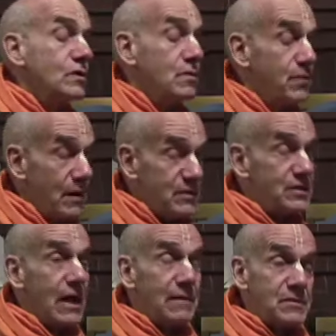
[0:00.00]
So Prabhupada
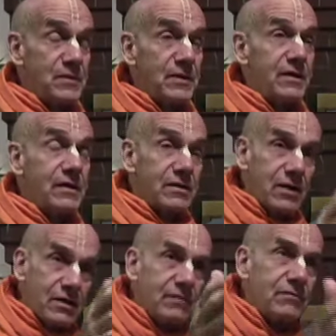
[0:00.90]
stopped speaking and
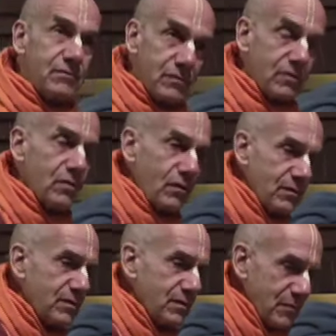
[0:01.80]
kind of,
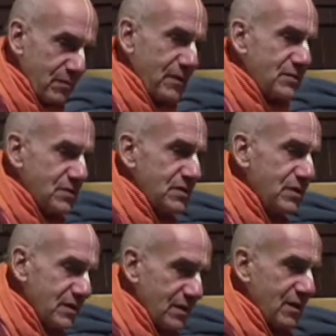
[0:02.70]
offered them a place to
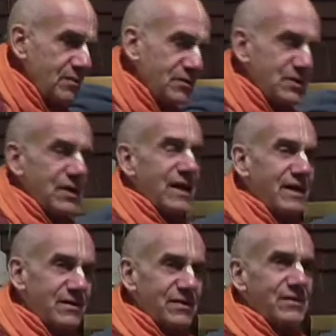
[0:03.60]
sit, kind of with his
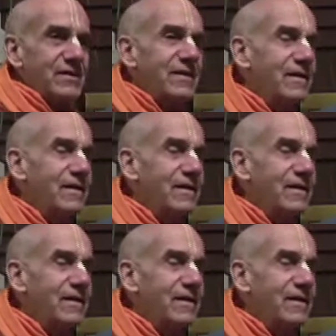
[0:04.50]
hand, and